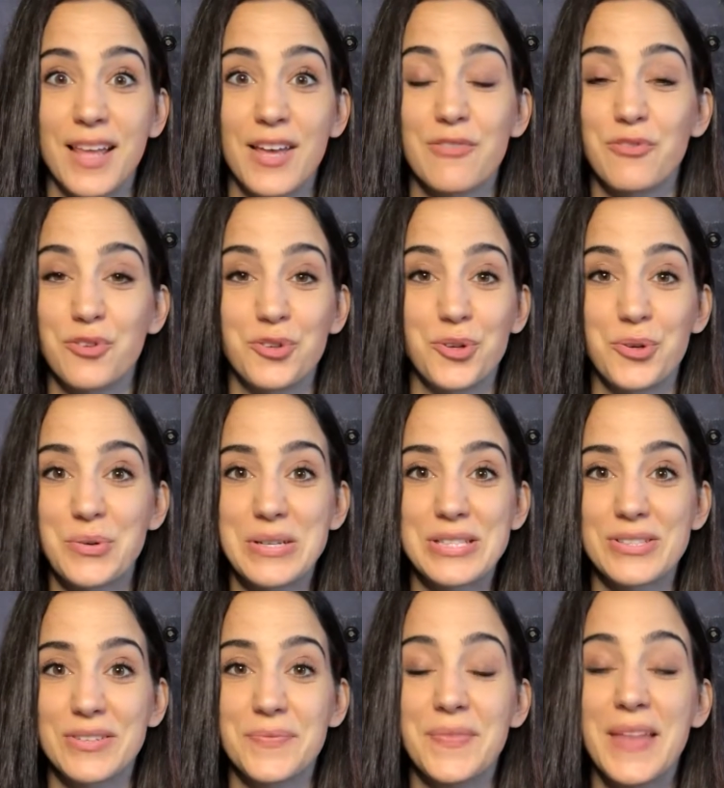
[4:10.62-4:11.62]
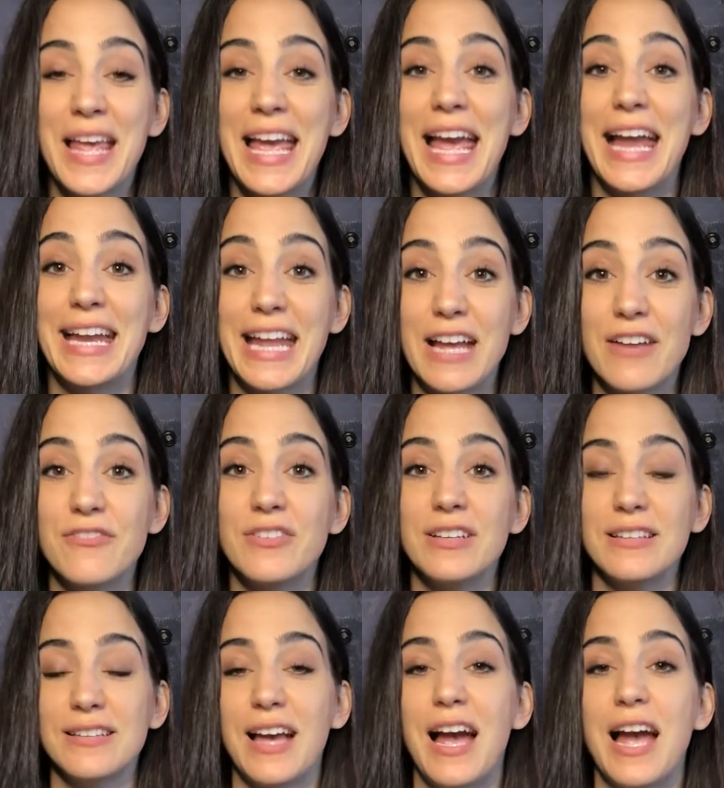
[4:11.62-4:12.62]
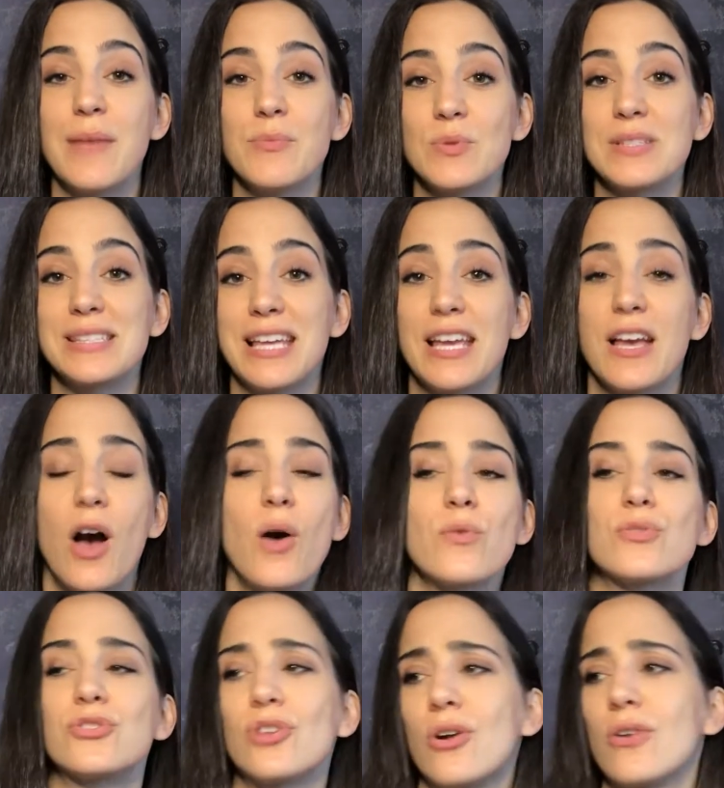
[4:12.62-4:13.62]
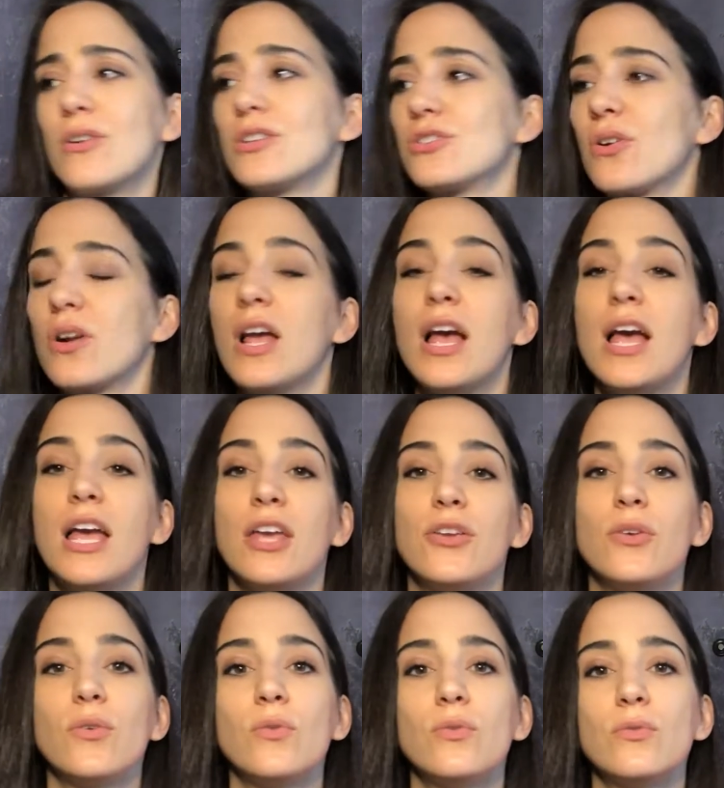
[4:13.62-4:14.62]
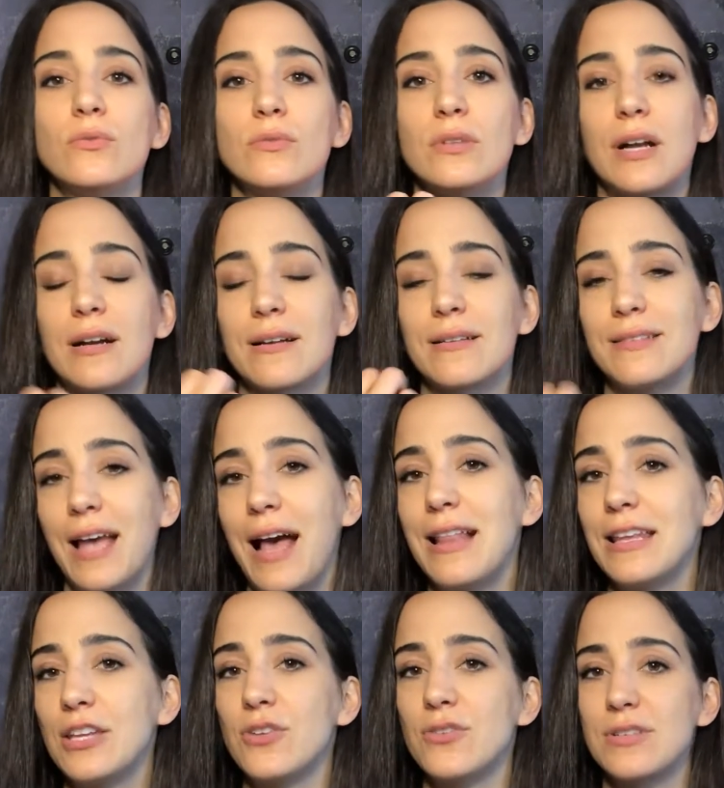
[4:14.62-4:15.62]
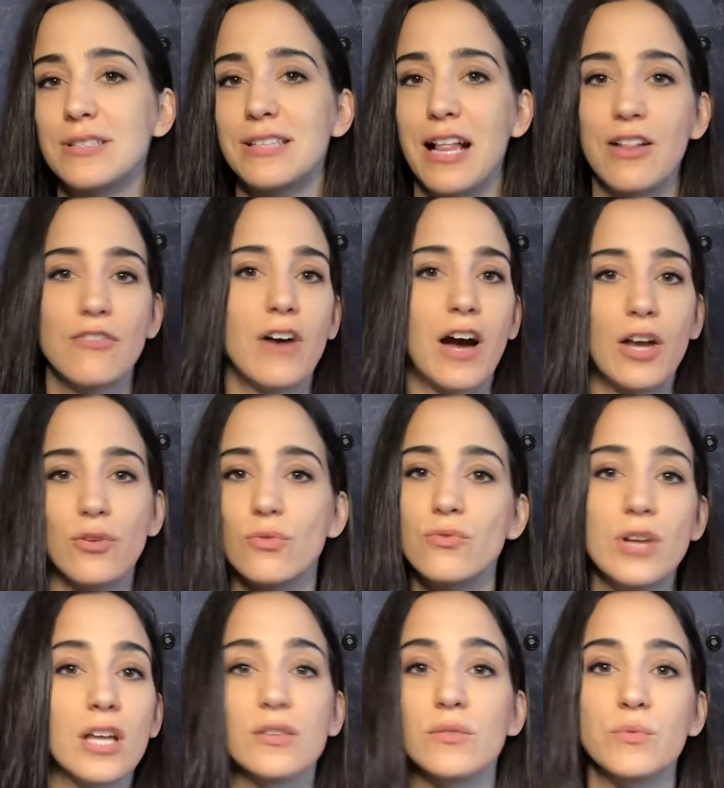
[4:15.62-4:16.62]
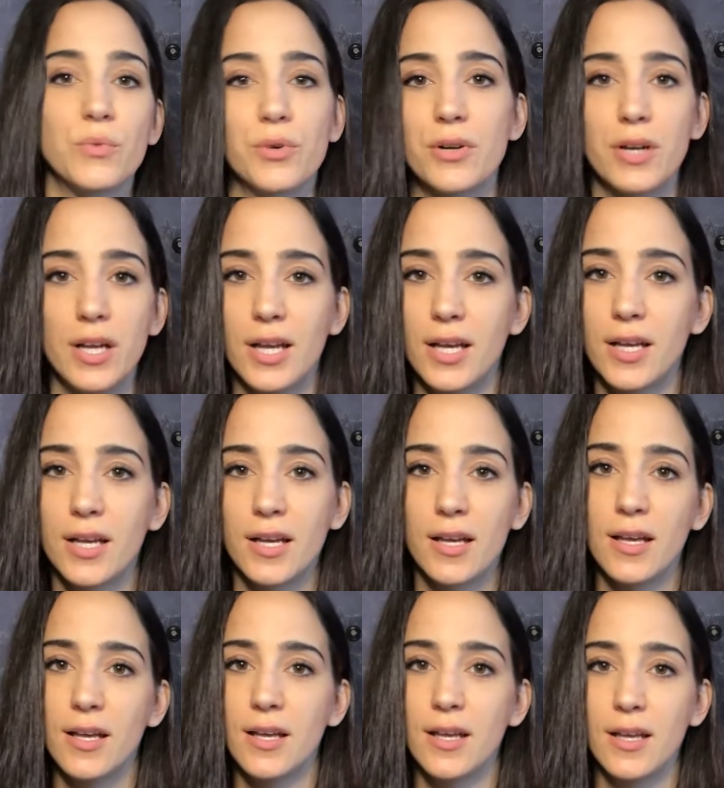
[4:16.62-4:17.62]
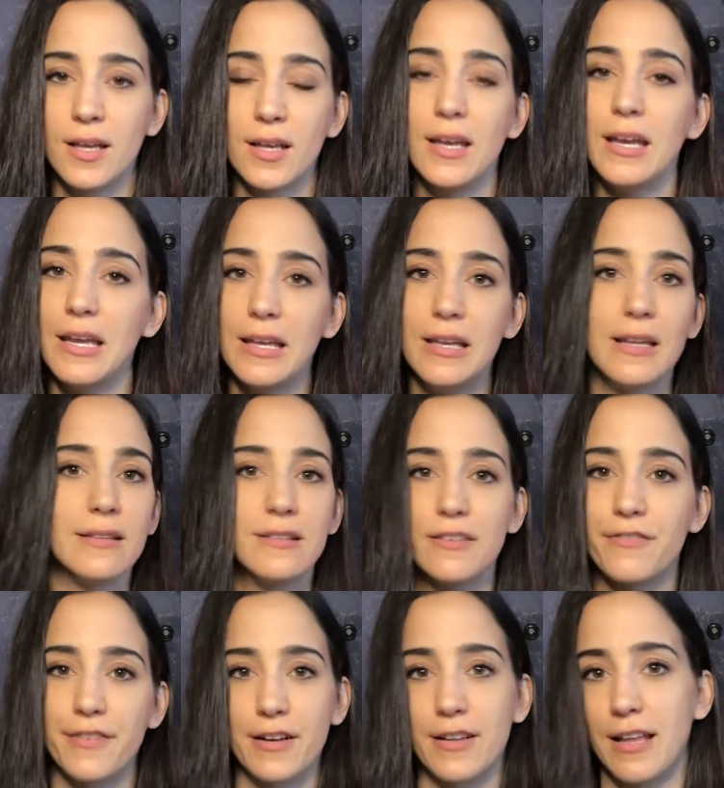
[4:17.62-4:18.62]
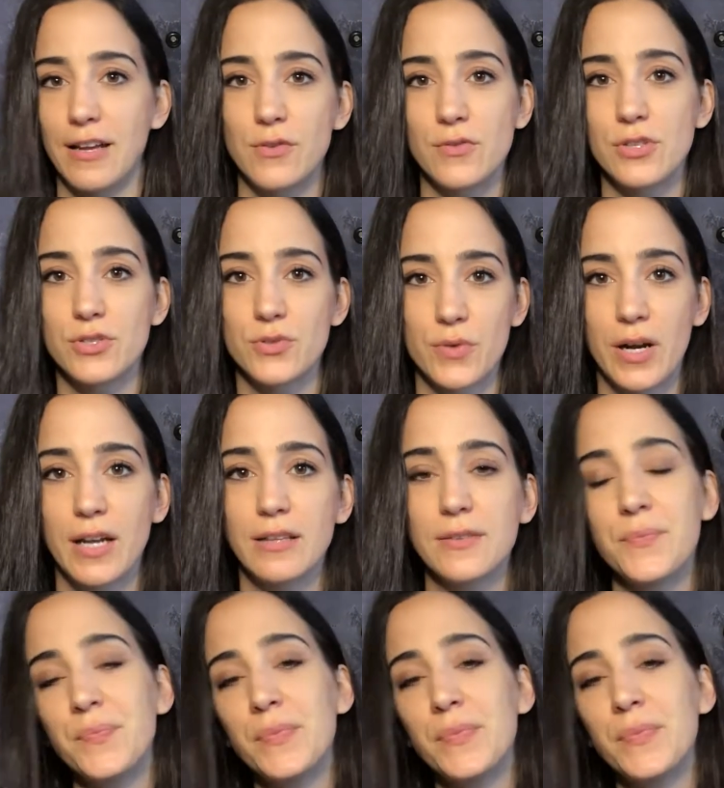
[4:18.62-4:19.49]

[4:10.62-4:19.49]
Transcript: for no reason. And every time you say, oh, sorry, you are telling yourself how you're not worthy in a different language, right?